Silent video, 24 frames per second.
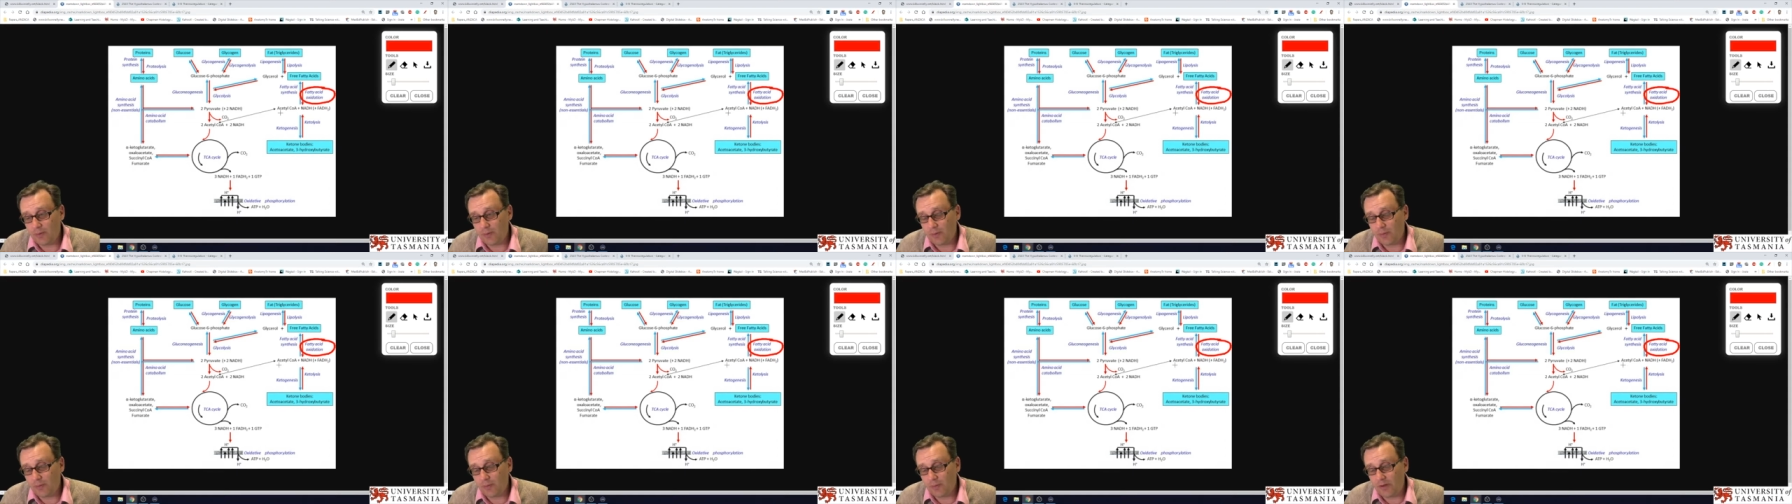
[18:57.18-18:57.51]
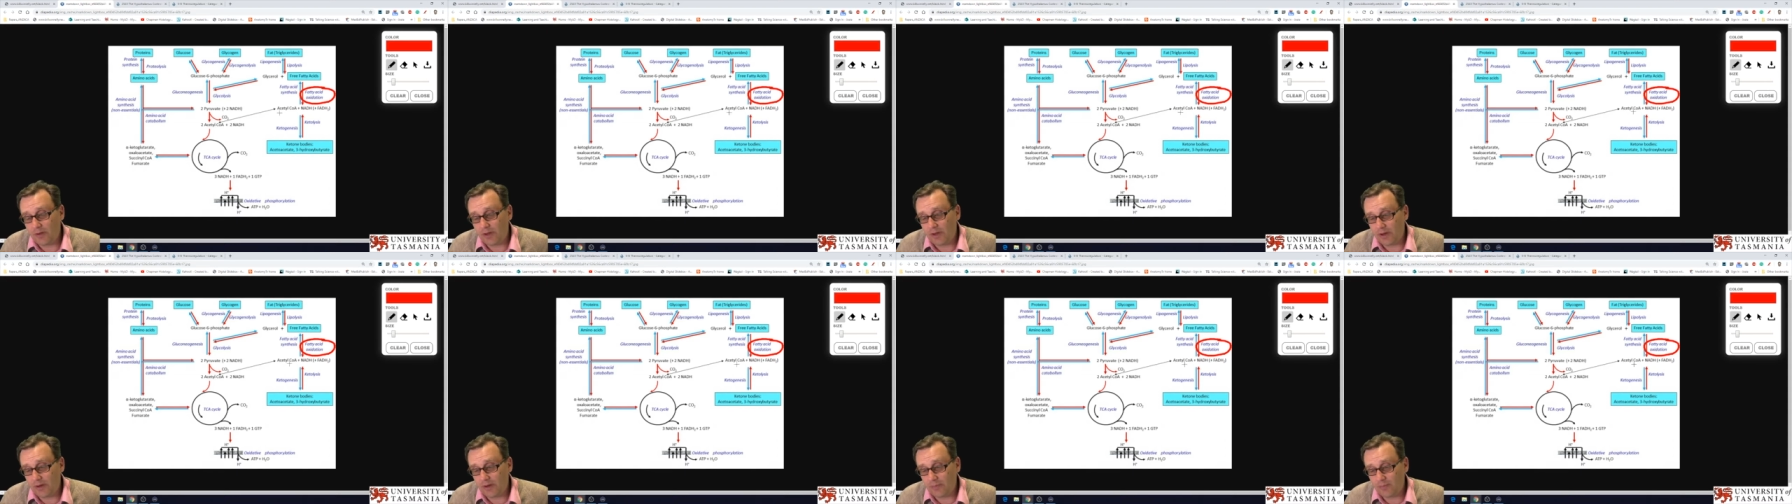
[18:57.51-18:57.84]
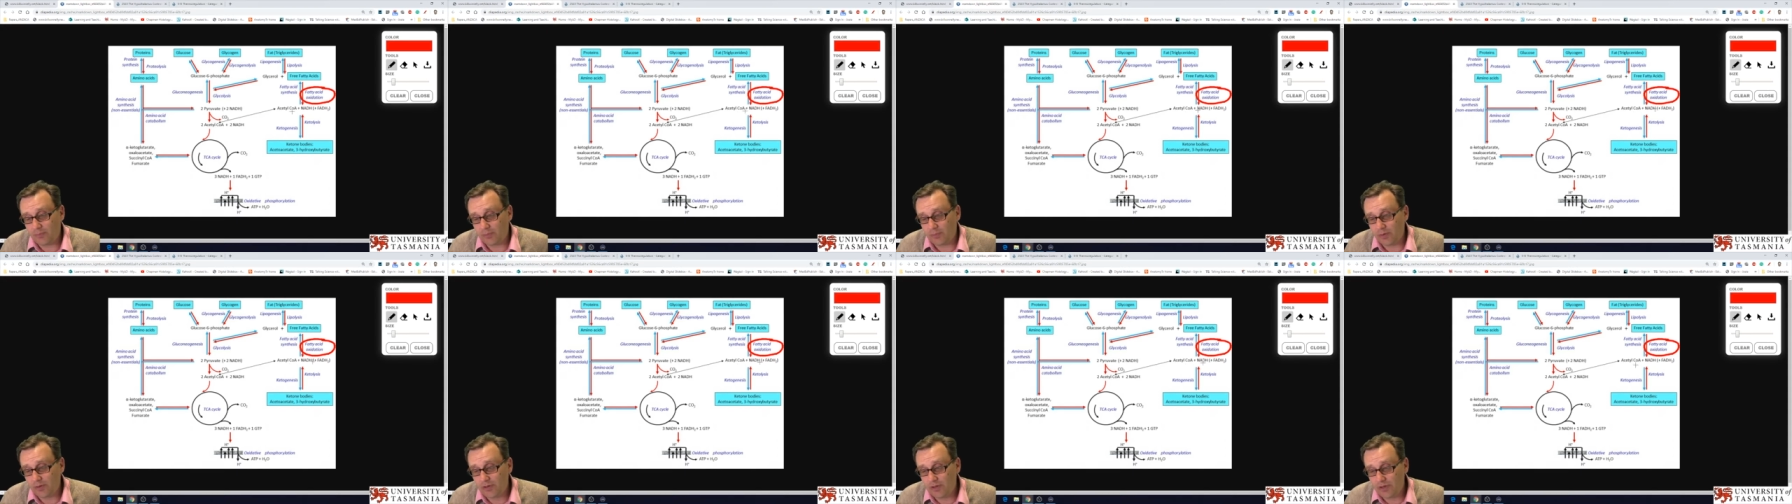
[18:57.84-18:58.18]
they will
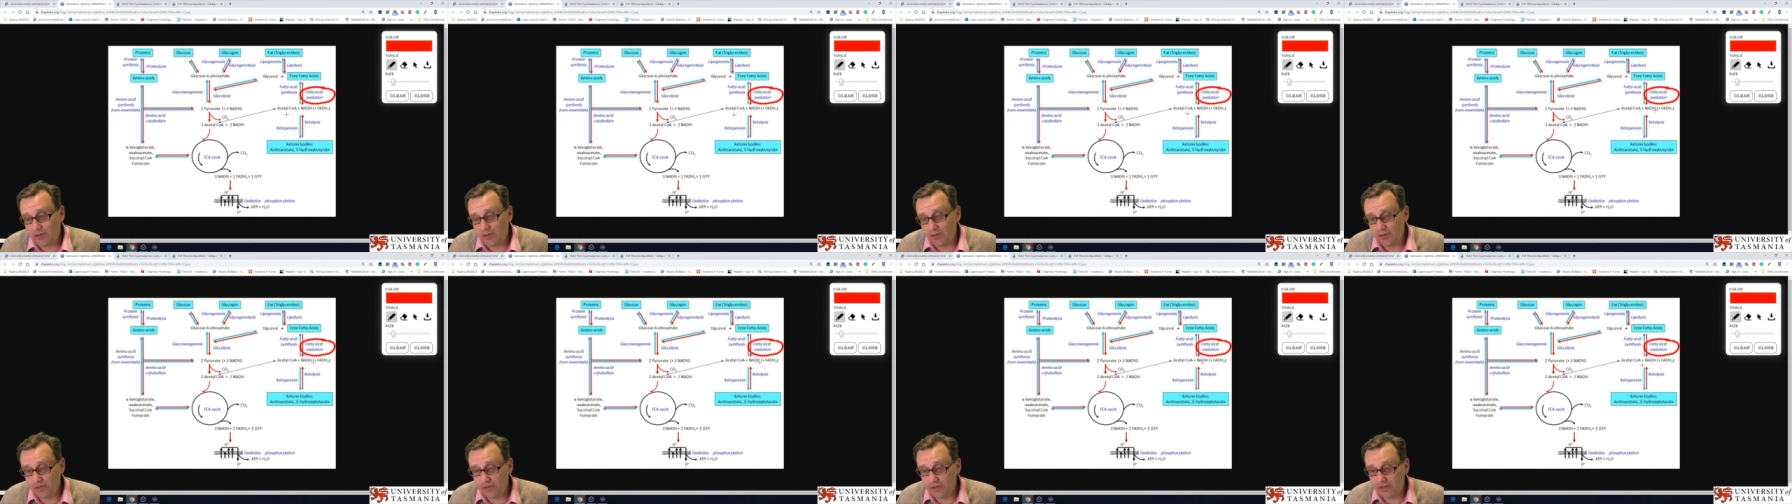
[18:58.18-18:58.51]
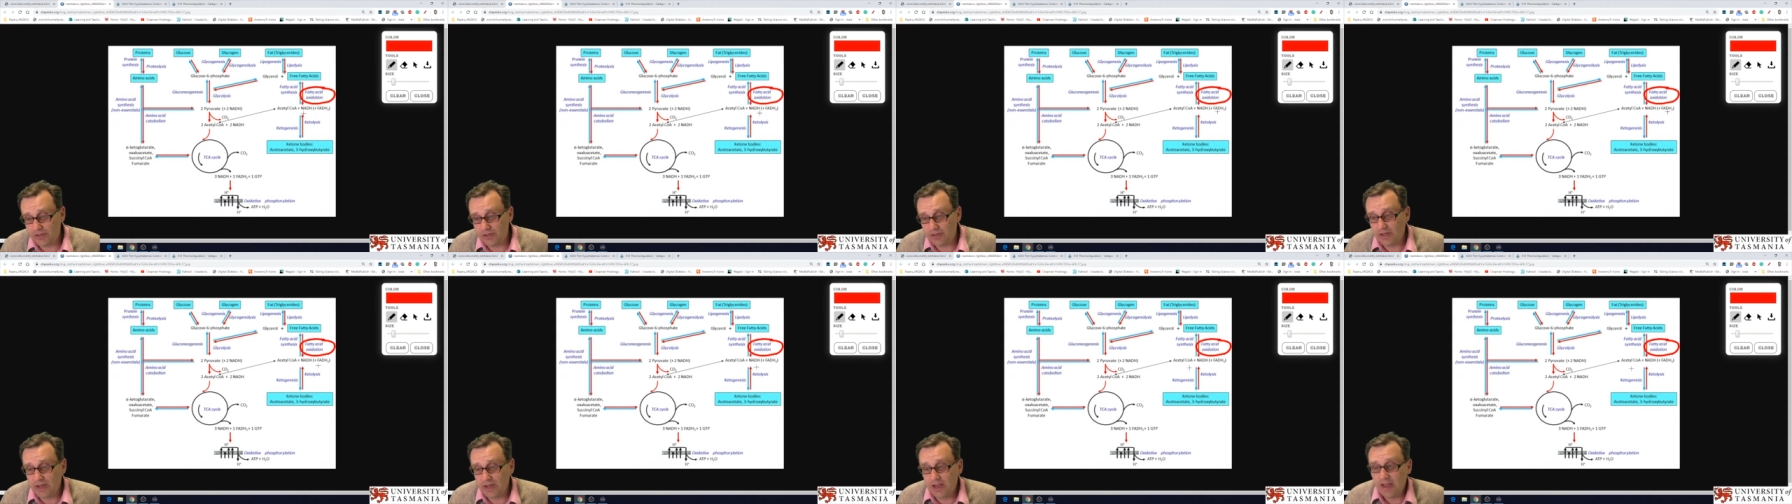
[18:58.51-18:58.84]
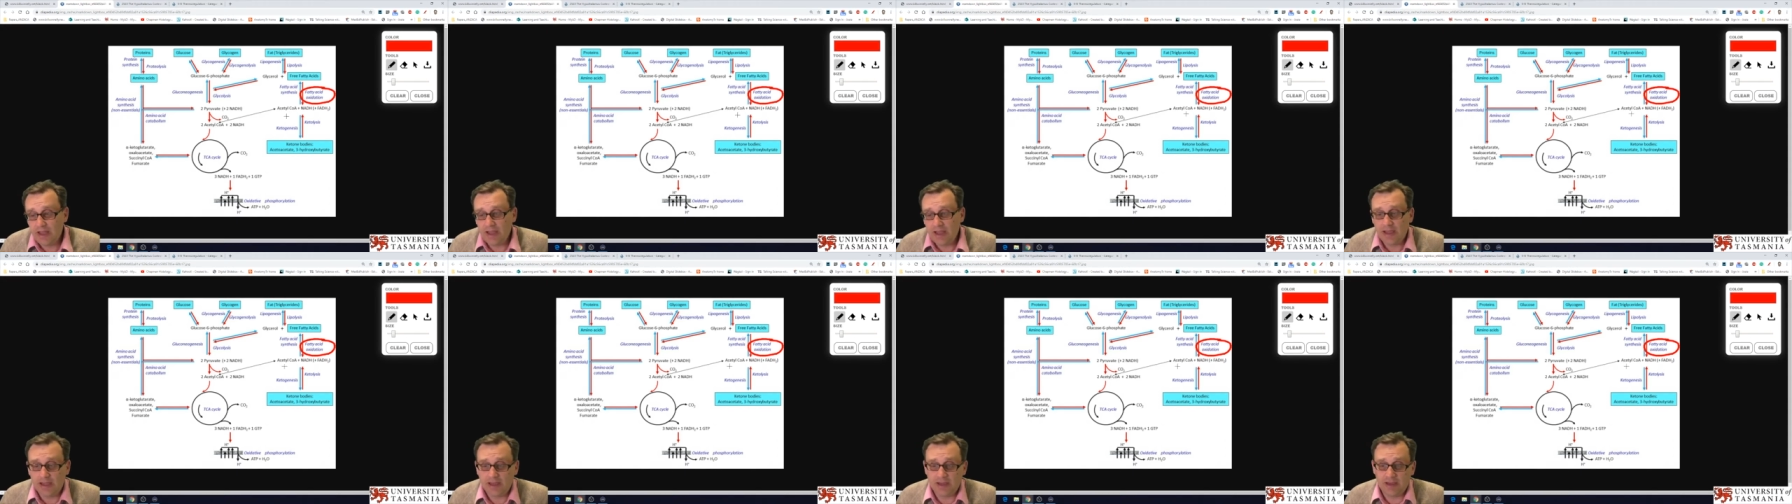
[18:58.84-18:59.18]
get
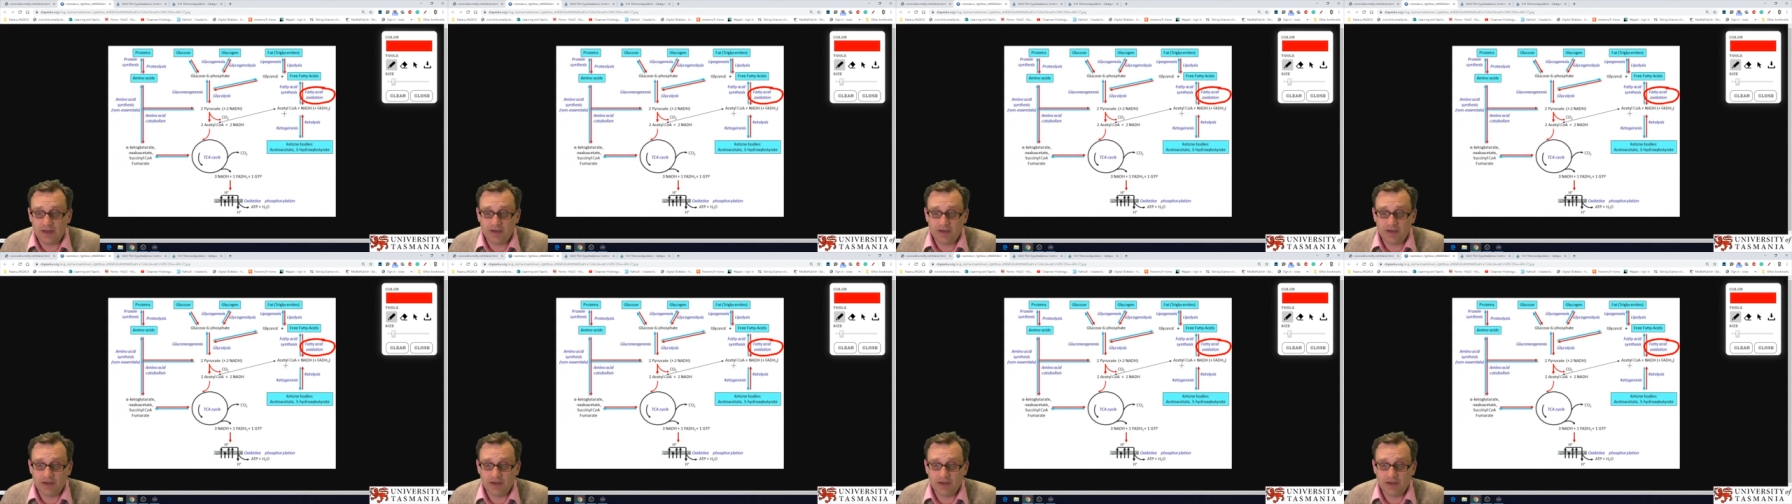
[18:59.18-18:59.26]
produced